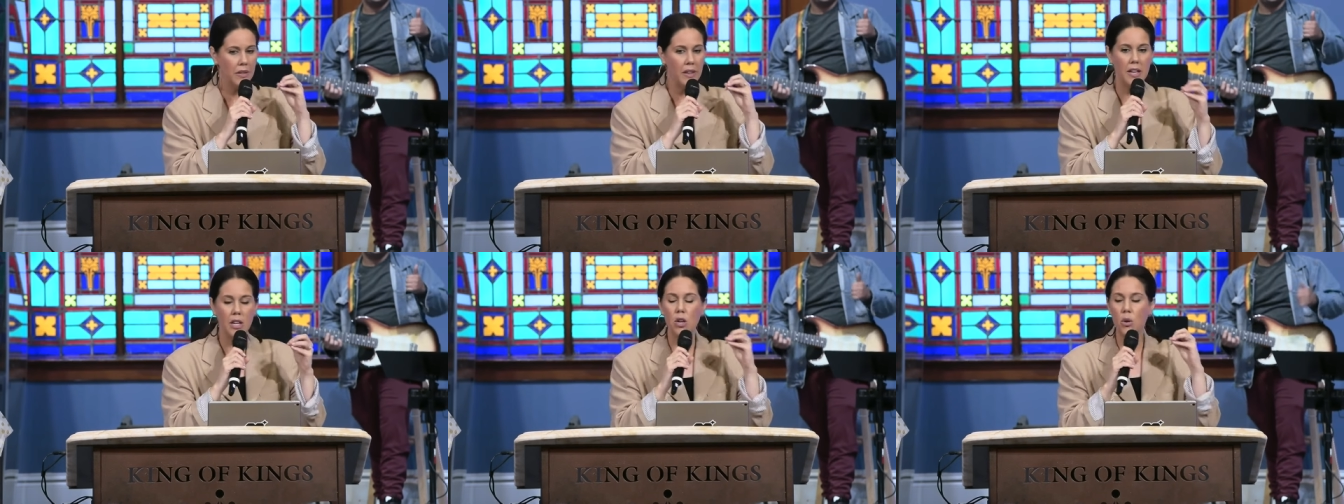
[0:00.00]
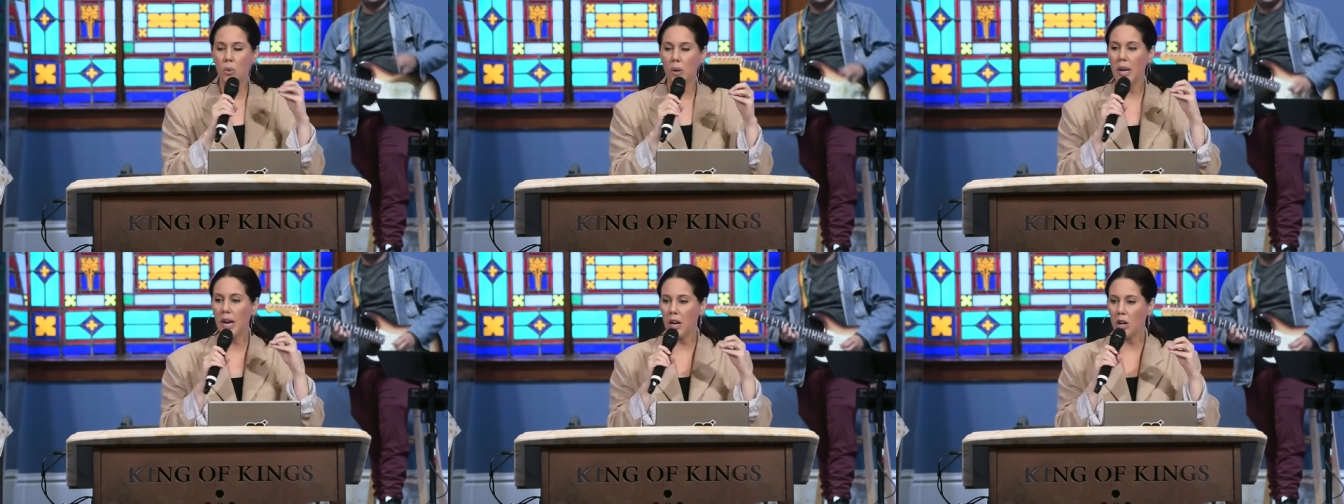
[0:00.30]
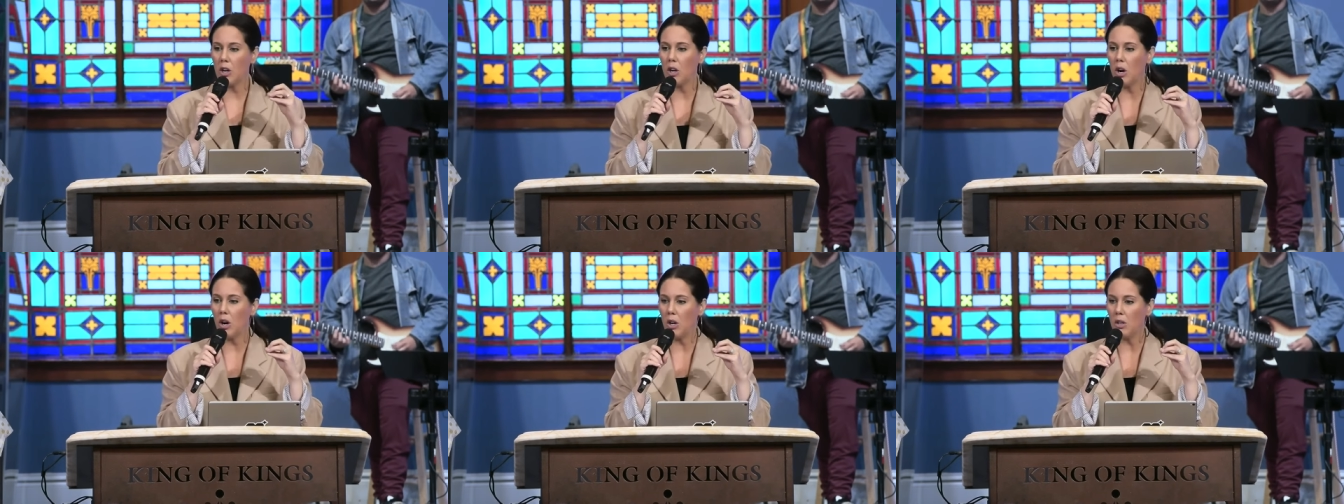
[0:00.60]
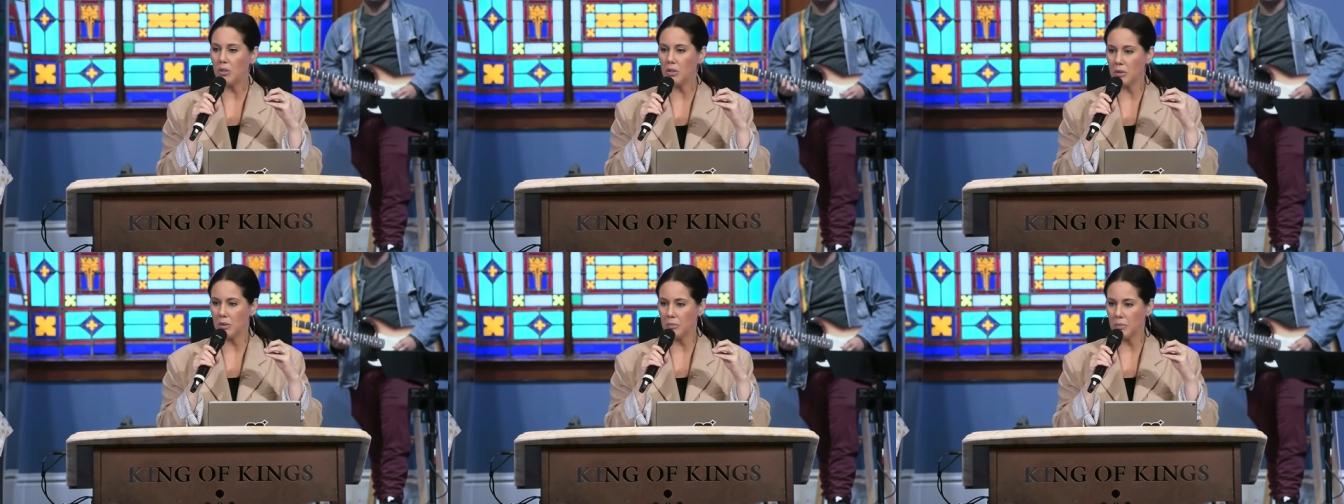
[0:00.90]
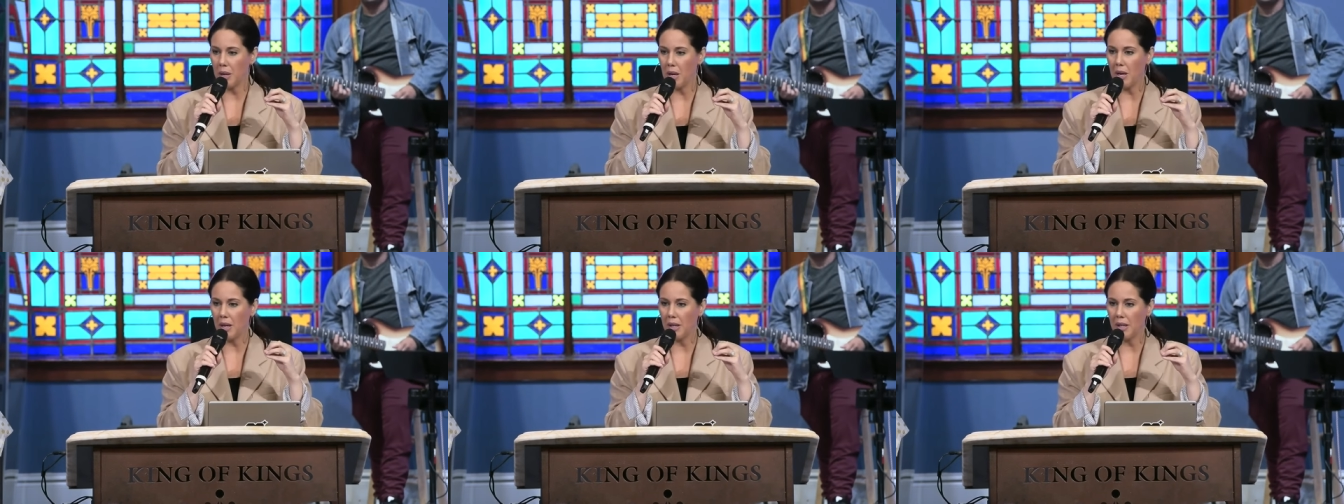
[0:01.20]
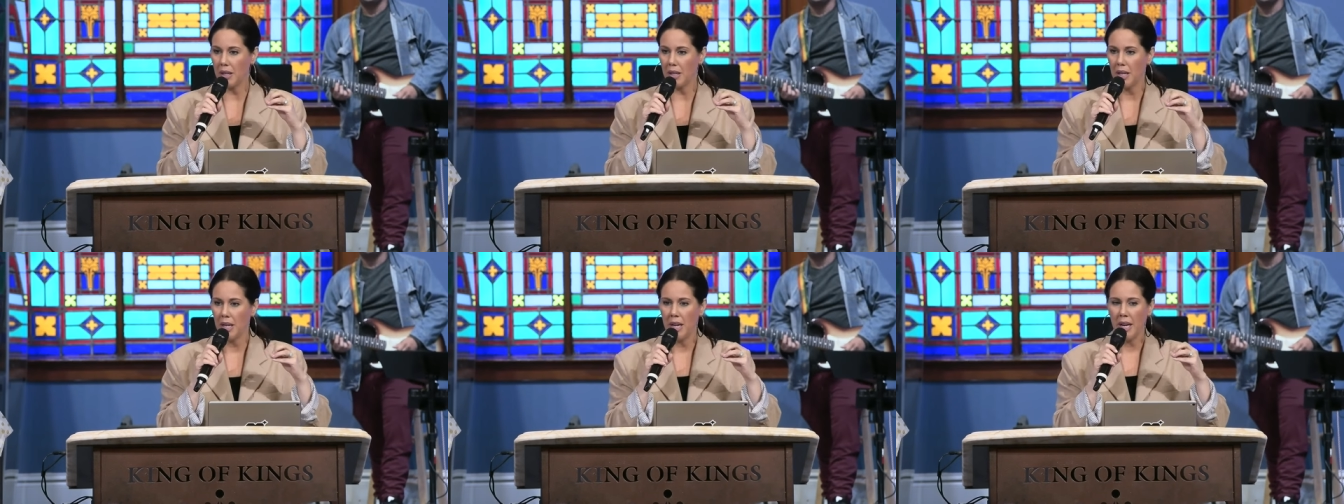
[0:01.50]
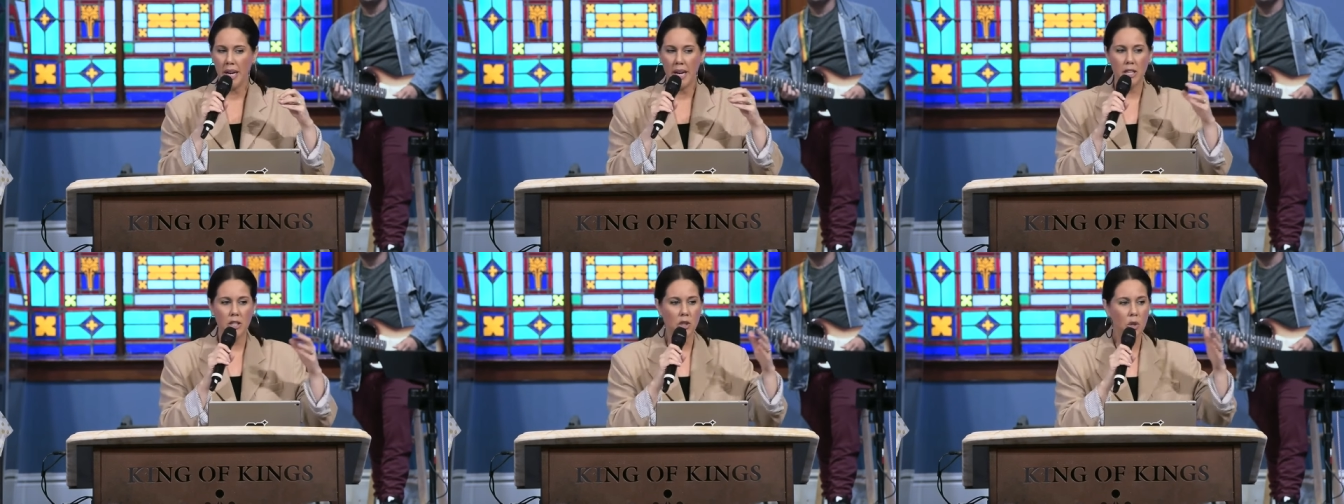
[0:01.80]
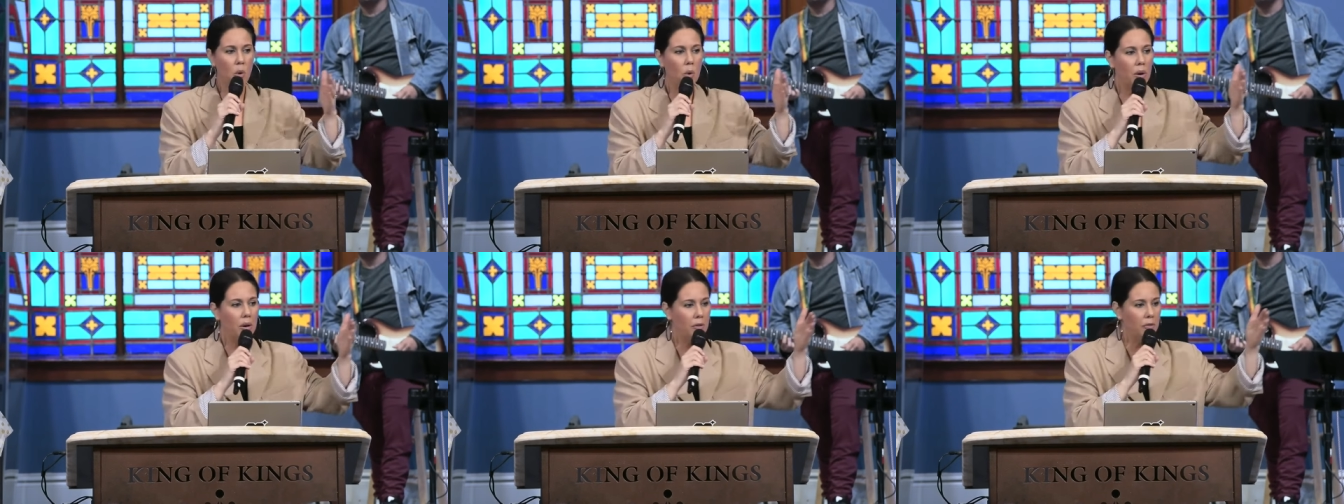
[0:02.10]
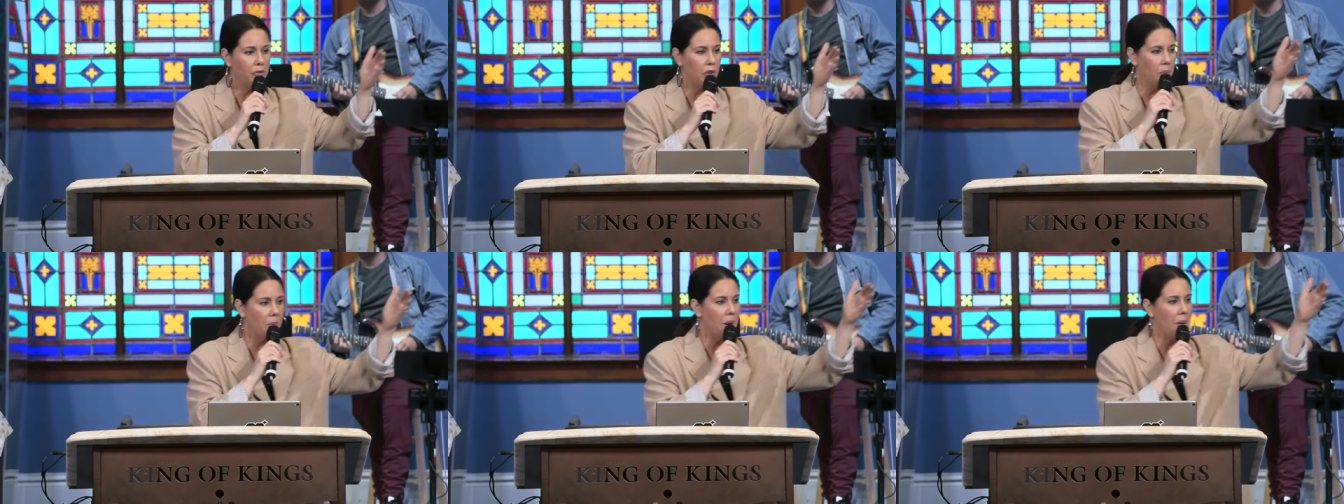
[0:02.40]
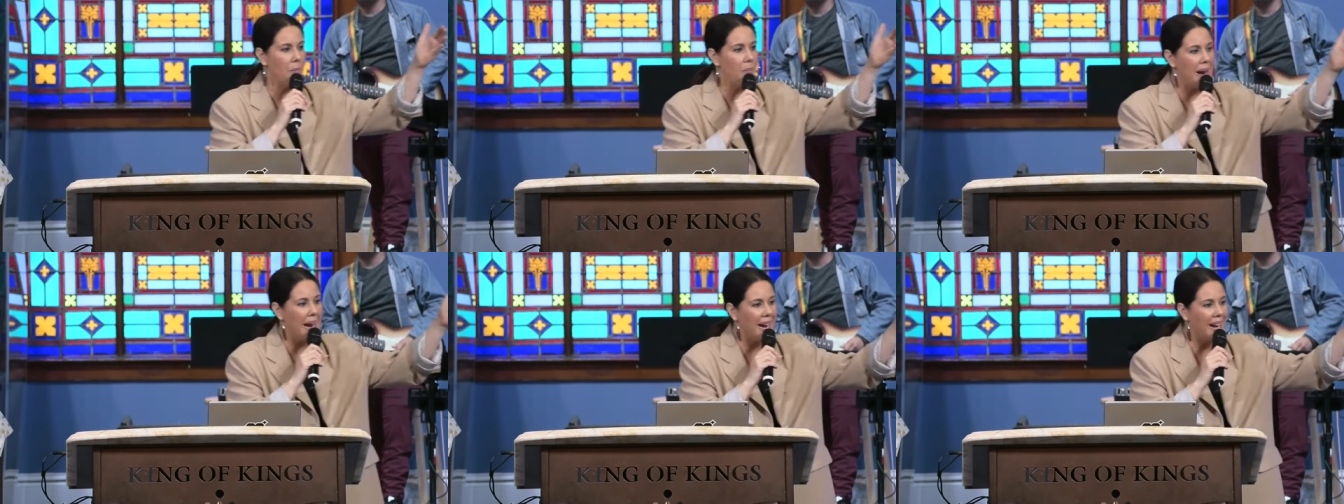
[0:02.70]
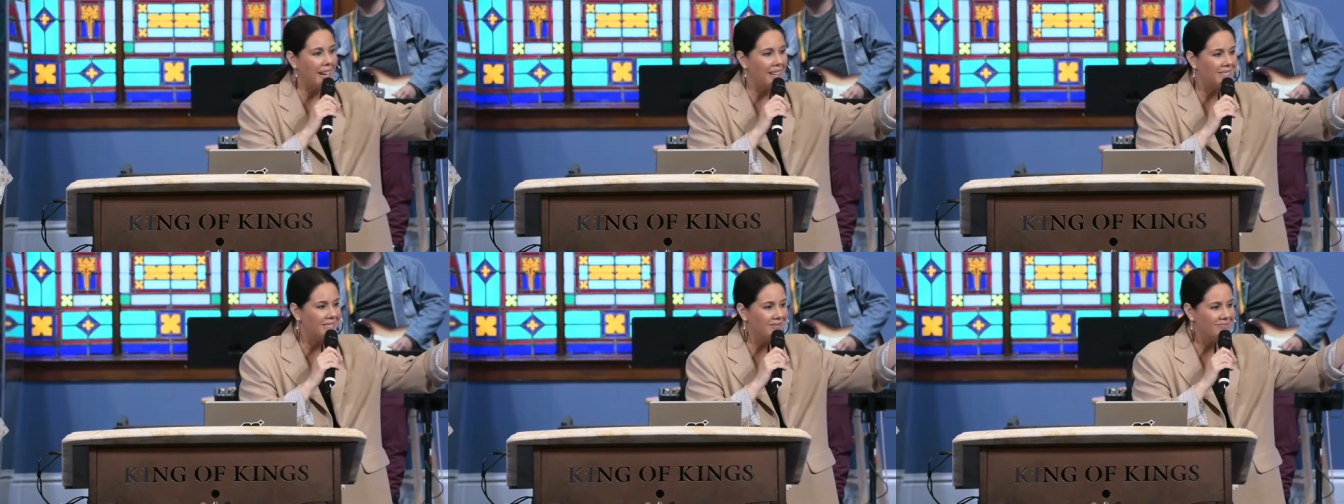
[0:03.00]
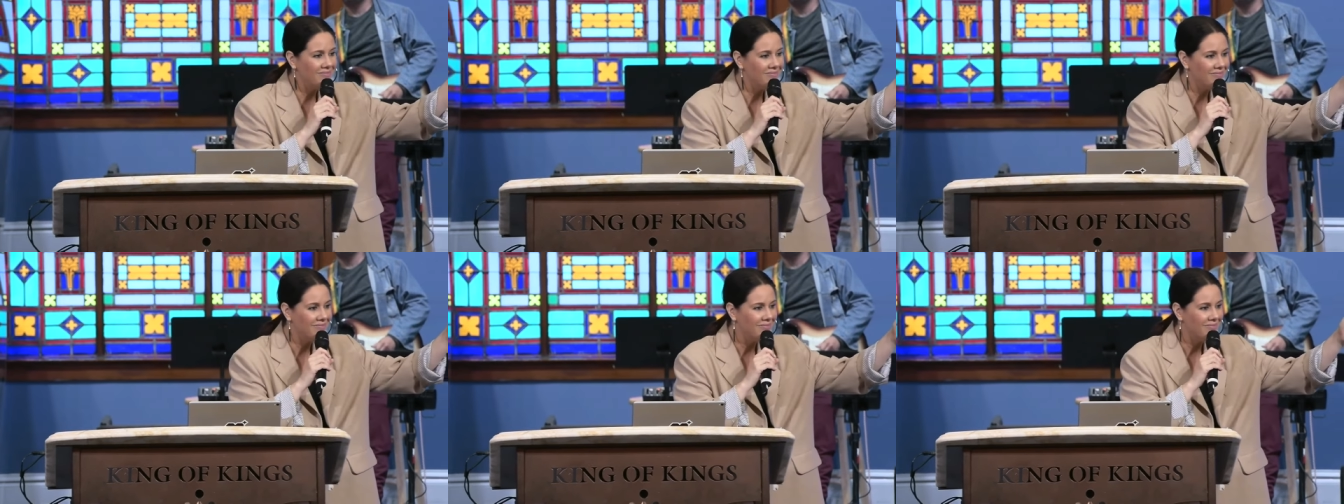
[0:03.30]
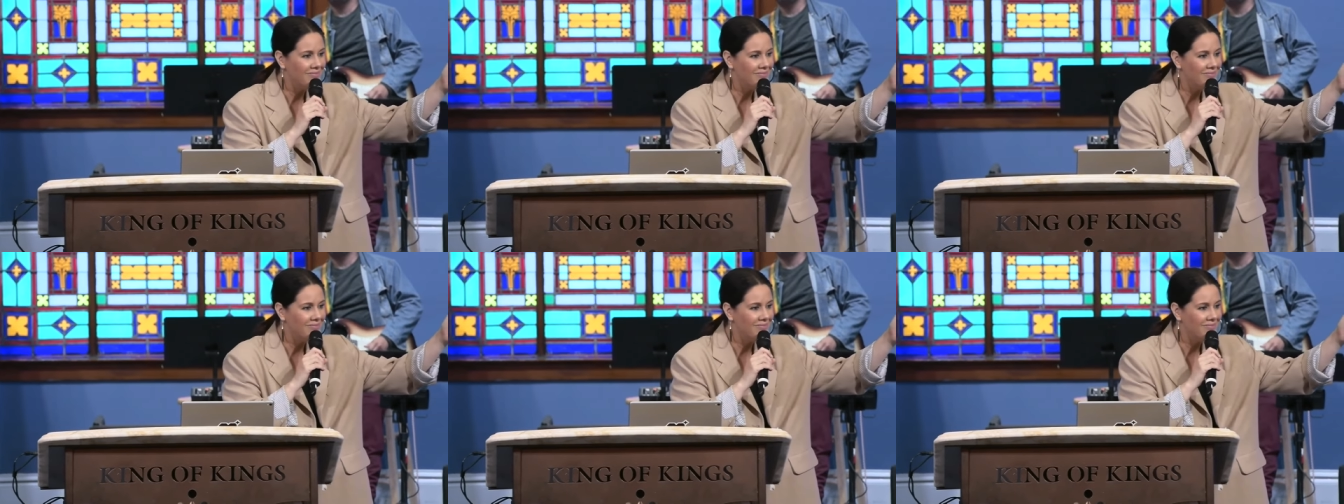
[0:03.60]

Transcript: that you and I are called upon is going from a man,